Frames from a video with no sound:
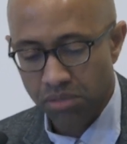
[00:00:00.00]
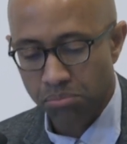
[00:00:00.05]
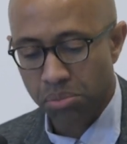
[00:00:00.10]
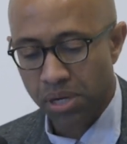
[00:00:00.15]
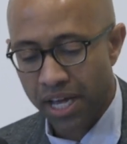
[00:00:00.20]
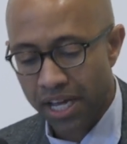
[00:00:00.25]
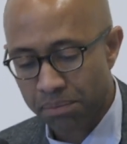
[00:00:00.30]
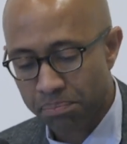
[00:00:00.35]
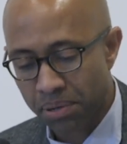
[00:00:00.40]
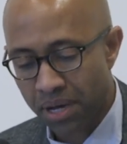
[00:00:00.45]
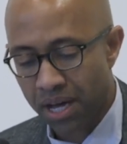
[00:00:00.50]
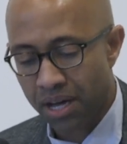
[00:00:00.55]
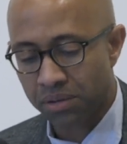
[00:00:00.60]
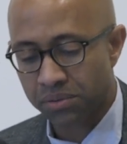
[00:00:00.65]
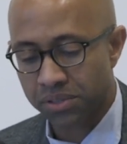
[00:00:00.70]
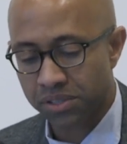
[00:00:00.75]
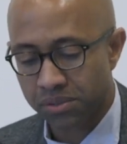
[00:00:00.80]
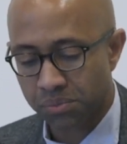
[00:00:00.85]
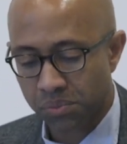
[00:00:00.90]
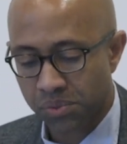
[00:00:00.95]
Black
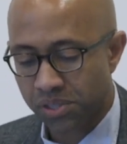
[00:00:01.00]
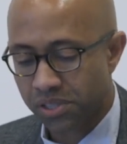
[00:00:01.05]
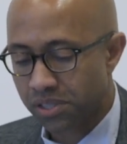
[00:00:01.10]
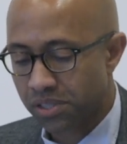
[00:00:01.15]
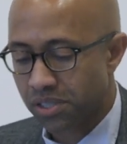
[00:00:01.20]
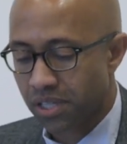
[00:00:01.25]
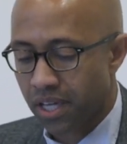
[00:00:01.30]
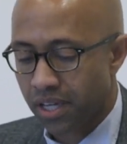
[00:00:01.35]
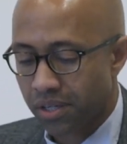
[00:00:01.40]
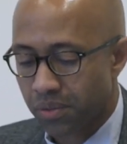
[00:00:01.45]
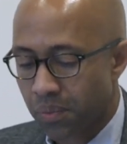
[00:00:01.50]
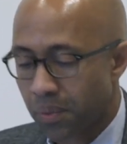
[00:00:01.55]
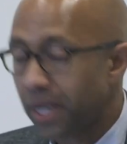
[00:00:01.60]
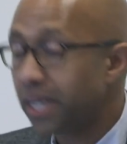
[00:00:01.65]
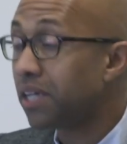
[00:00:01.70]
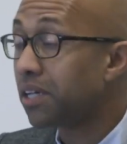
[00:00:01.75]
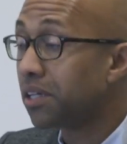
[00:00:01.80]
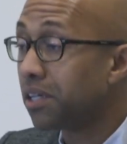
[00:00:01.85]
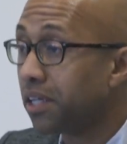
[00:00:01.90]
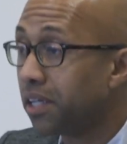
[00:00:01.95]
Power was an
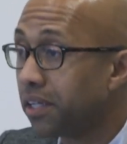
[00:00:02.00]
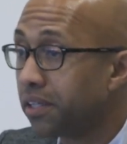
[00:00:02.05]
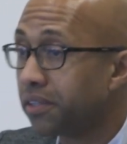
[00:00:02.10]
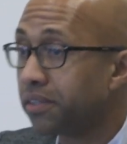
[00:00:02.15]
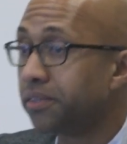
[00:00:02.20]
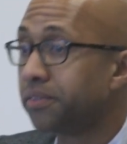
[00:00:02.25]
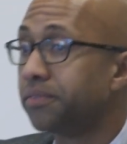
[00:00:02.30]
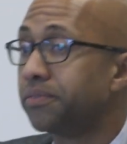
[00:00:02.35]
awakening.